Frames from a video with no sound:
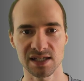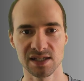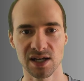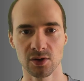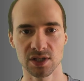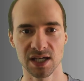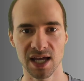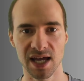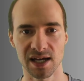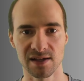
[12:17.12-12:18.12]
don't
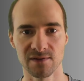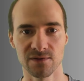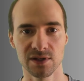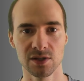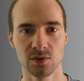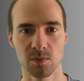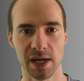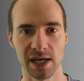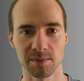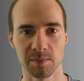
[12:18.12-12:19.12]
care if you
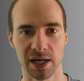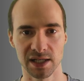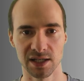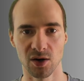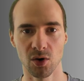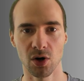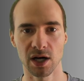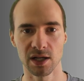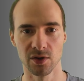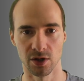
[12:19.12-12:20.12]
make money
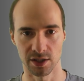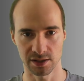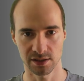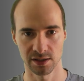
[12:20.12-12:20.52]
or not.